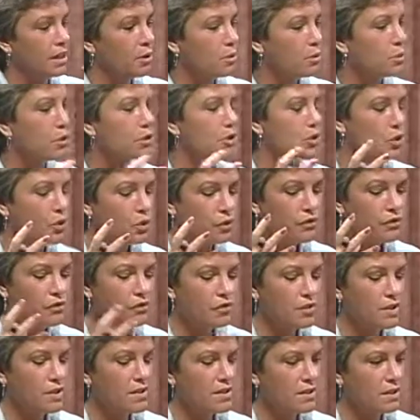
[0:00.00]
so
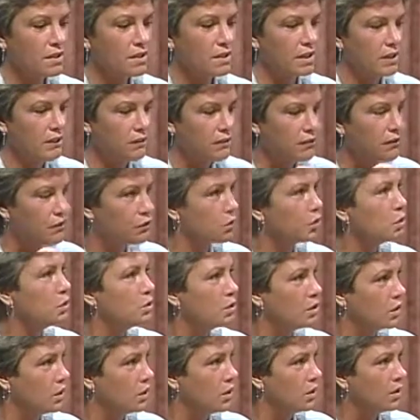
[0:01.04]
fiscally
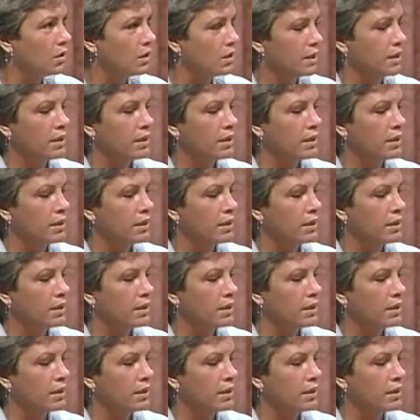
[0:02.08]
frugal